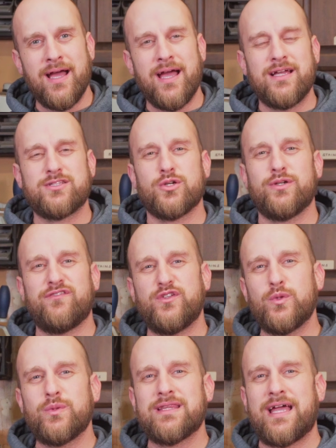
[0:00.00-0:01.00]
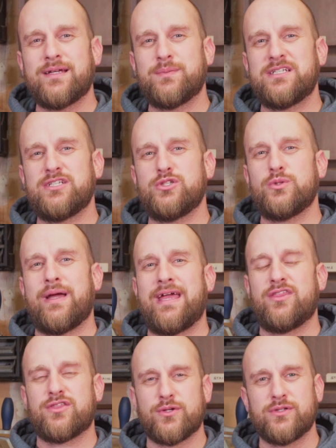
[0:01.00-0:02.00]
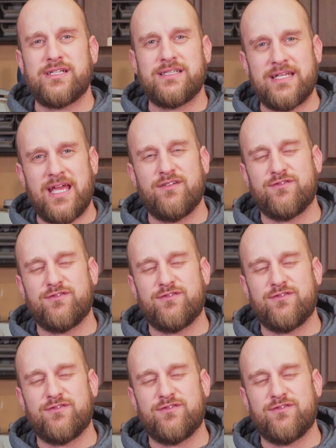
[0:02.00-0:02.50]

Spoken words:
And so if you would like me to do a 30-day